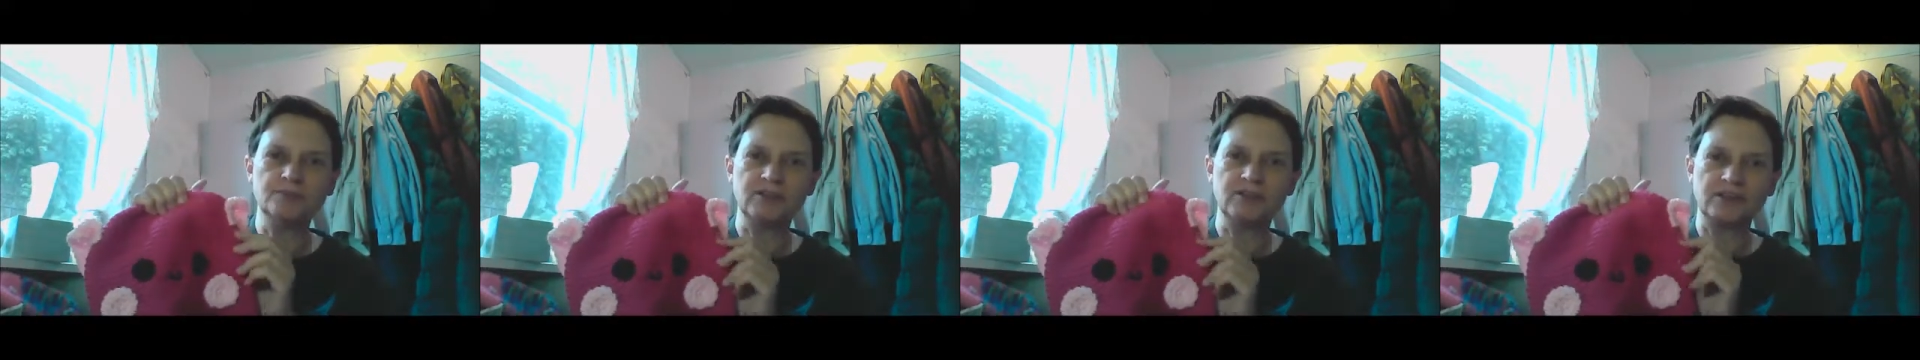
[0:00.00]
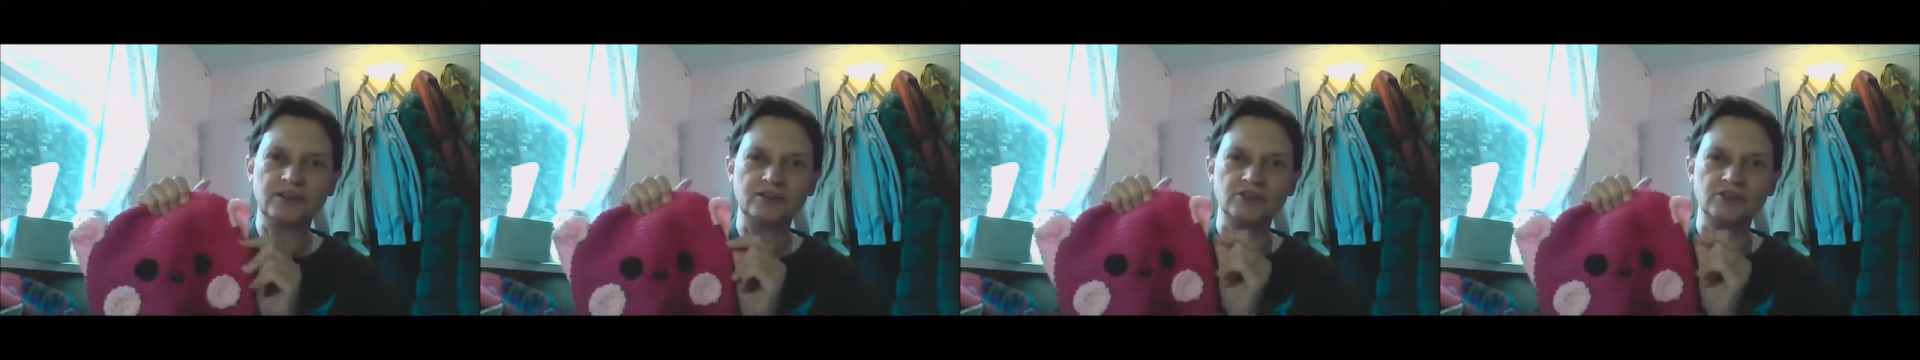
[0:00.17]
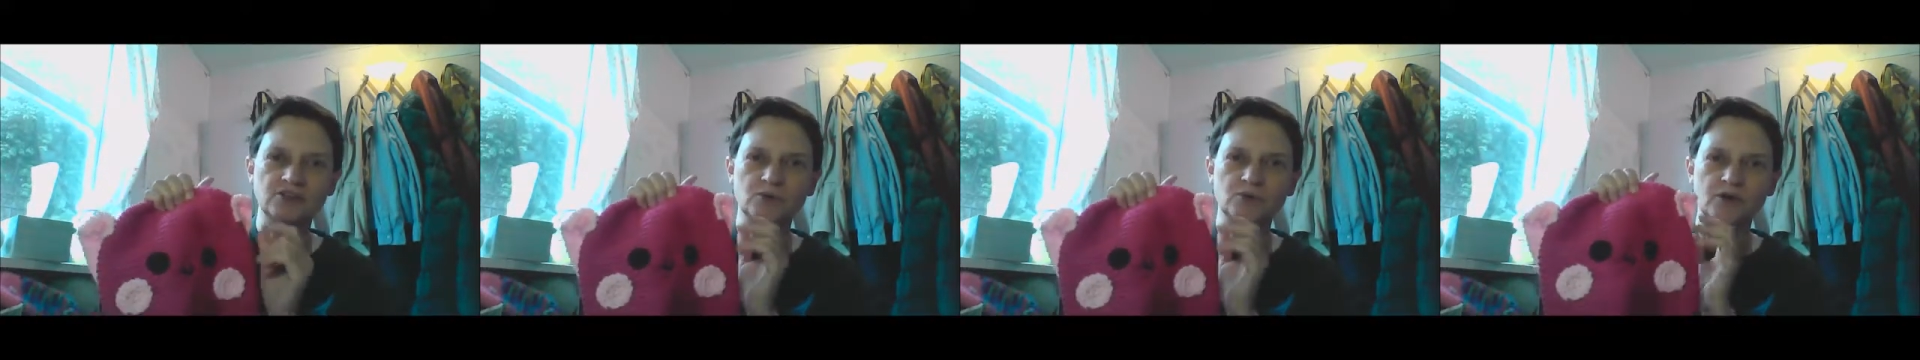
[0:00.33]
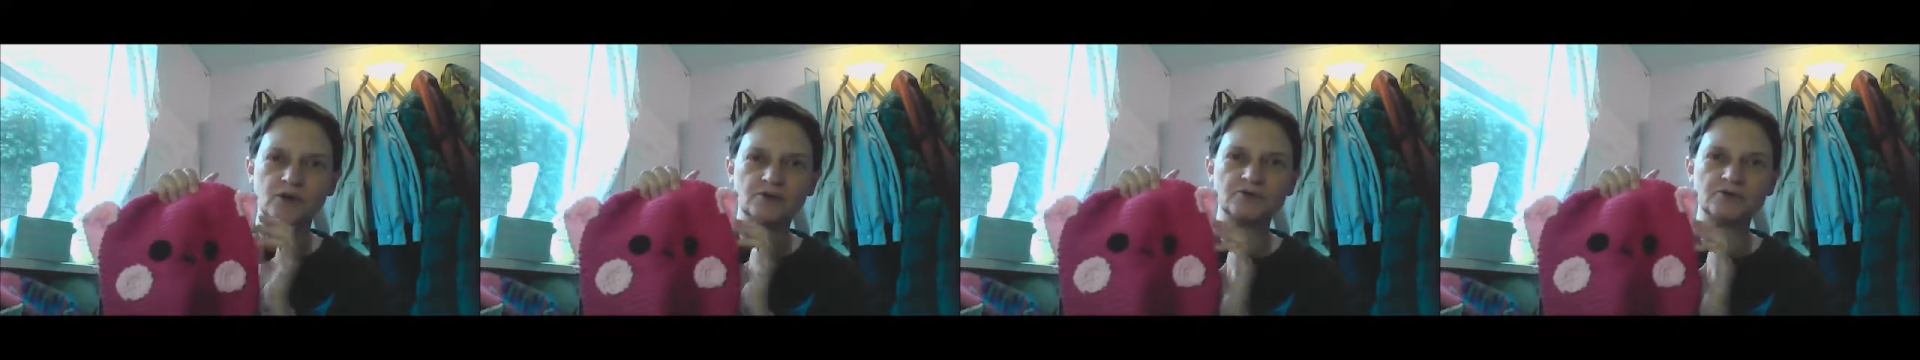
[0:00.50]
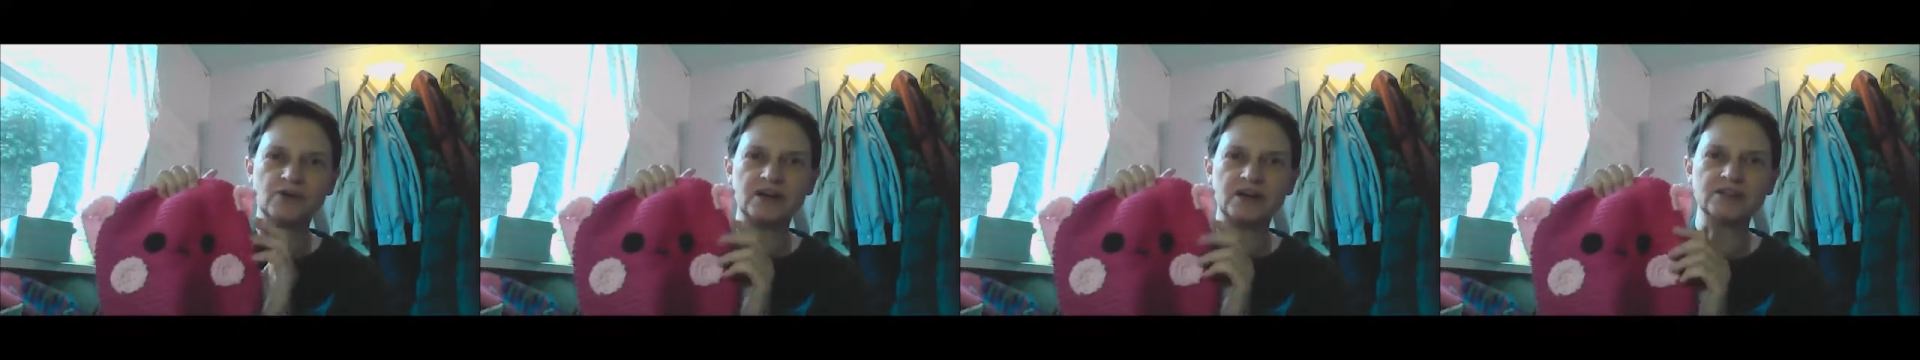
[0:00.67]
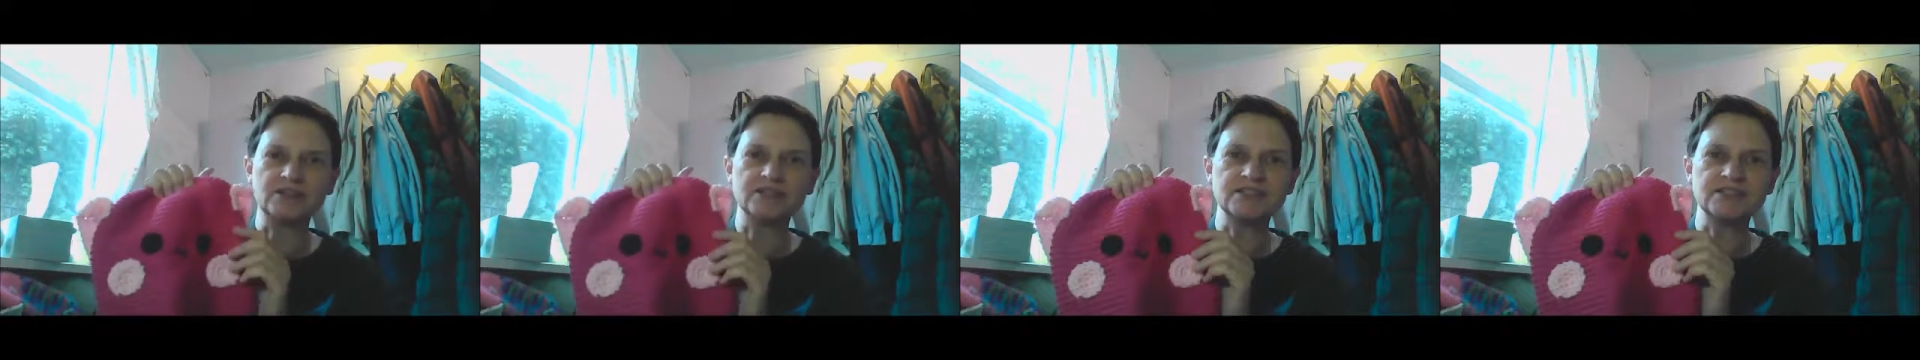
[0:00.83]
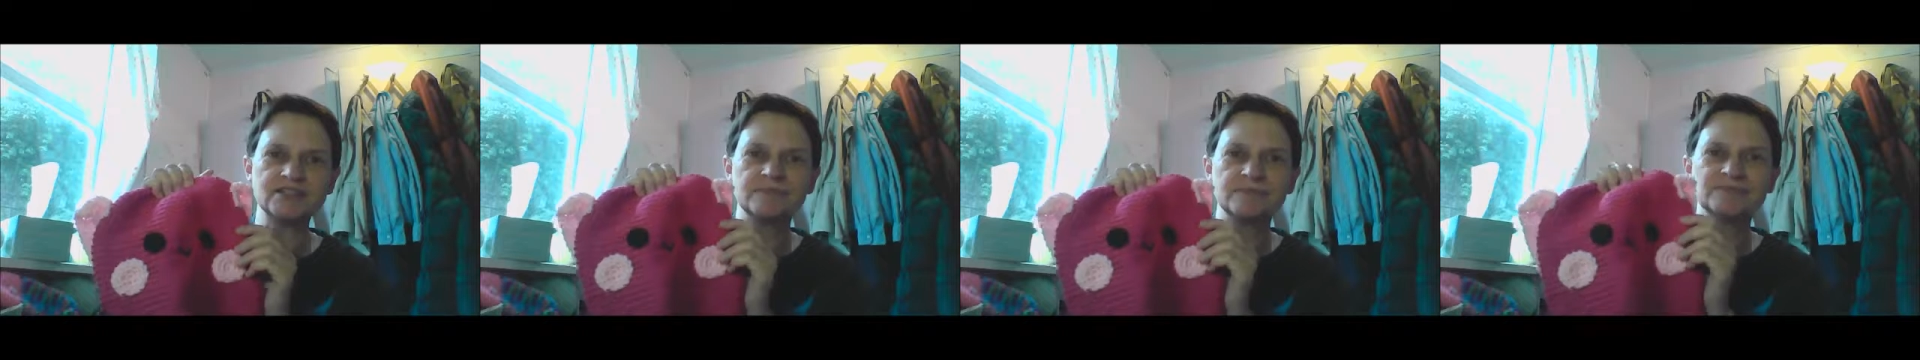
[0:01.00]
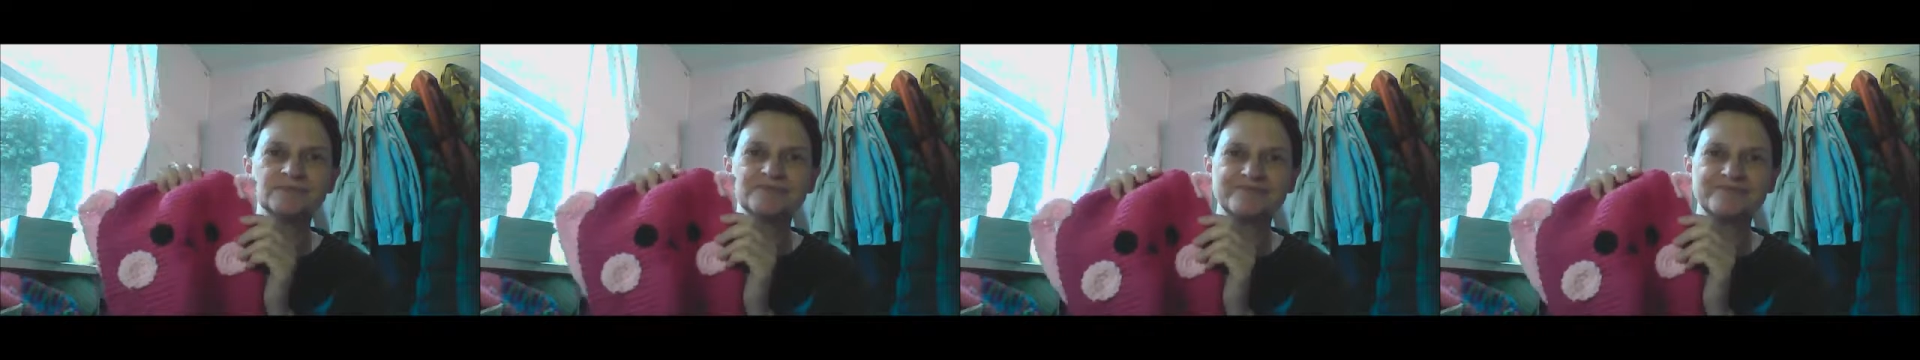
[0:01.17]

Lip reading: thank you, arthritis,